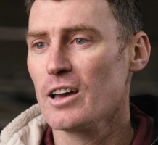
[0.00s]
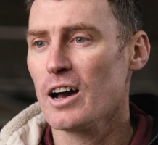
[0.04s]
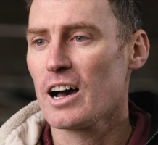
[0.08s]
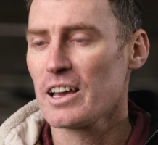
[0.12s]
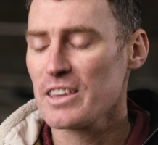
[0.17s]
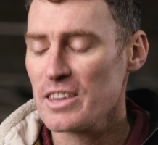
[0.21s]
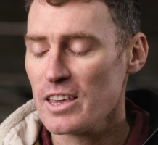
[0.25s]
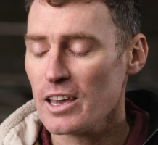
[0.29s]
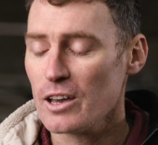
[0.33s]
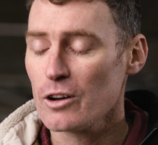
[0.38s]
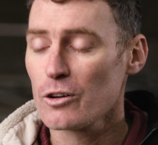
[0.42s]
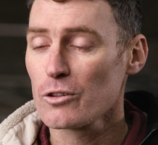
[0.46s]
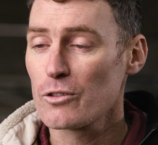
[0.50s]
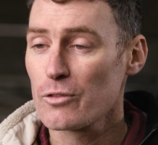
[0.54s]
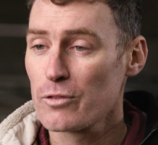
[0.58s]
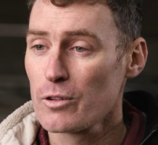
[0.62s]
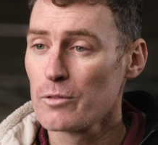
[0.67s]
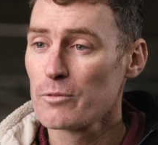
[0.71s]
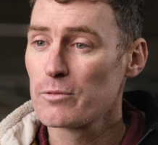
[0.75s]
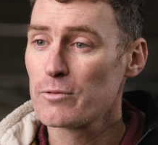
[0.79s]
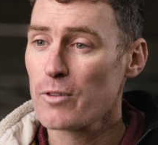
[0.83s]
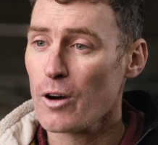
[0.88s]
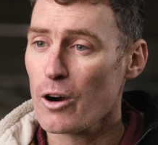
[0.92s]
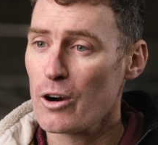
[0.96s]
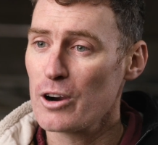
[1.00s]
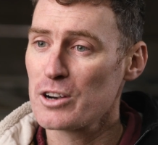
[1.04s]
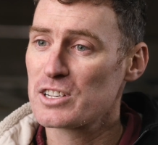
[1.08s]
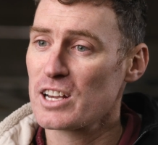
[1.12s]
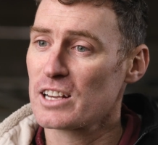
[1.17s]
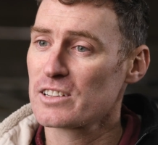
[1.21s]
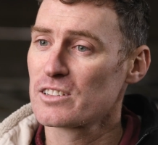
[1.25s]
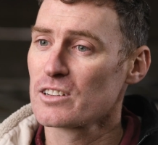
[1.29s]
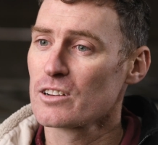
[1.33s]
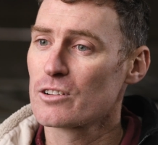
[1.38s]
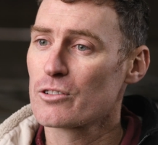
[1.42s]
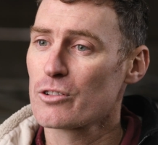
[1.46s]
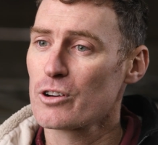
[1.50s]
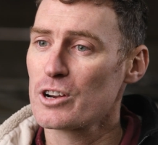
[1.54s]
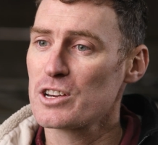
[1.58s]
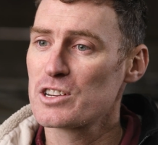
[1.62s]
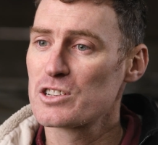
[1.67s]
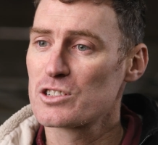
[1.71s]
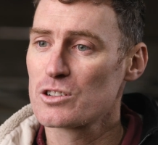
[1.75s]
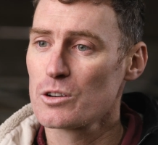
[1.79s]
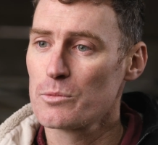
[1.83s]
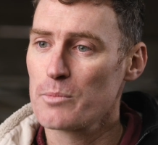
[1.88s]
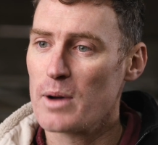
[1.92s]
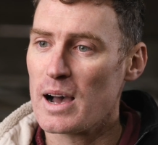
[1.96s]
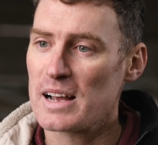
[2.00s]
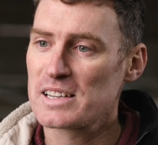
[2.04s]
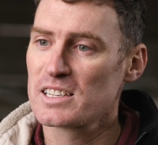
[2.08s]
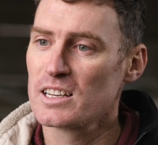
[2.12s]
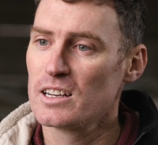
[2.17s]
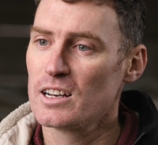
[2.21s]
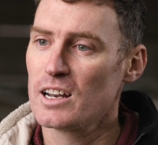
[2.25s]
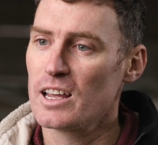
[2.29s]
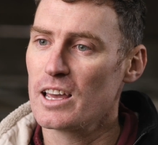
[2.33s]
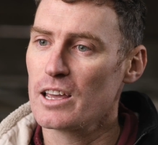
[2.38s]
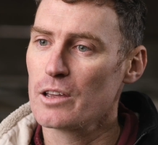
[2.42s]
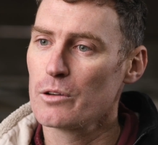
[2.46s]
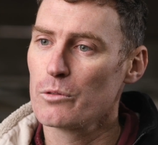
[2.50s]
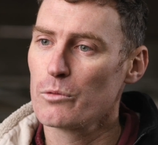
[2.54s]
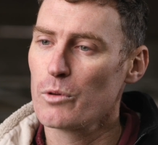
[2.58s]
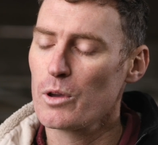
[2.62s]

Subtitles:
Our yield from forage has increased dramatically.